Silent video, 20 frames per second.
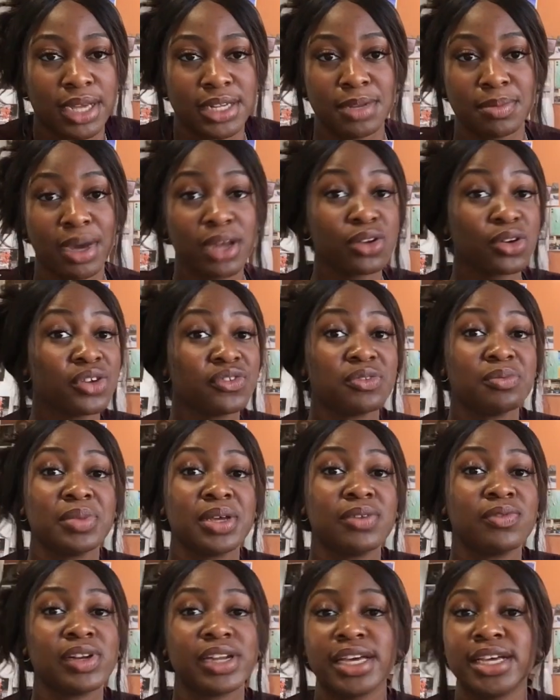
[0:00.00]
It might not even be
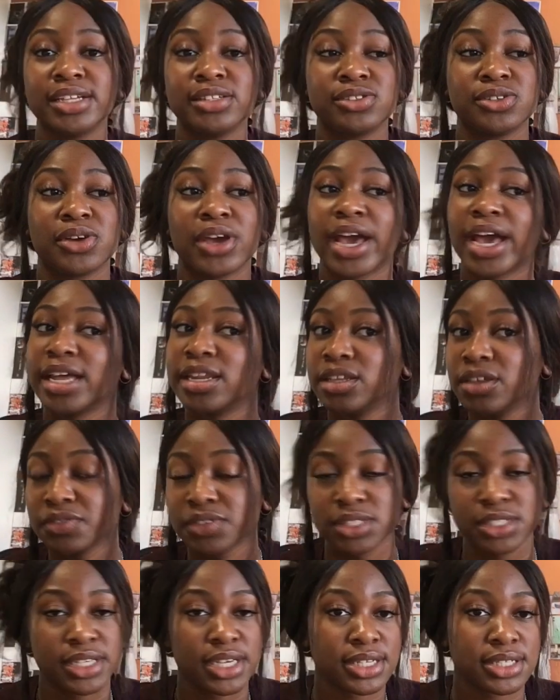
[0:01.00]
related to any of the
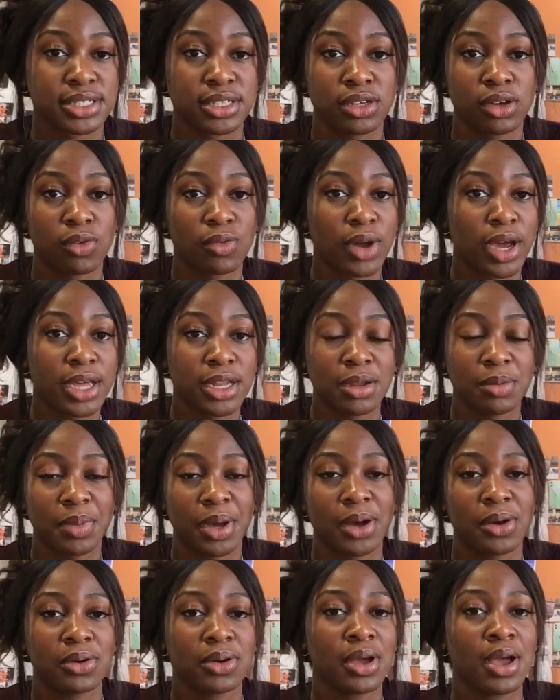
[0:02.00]
texts that you're writing
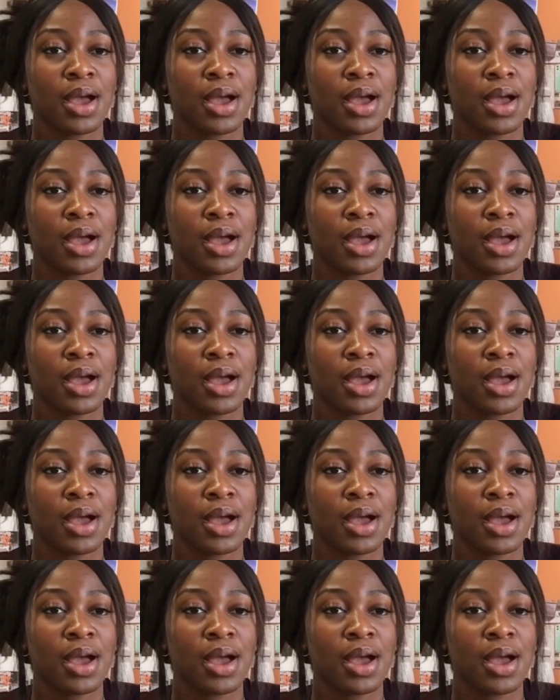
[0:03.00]
about,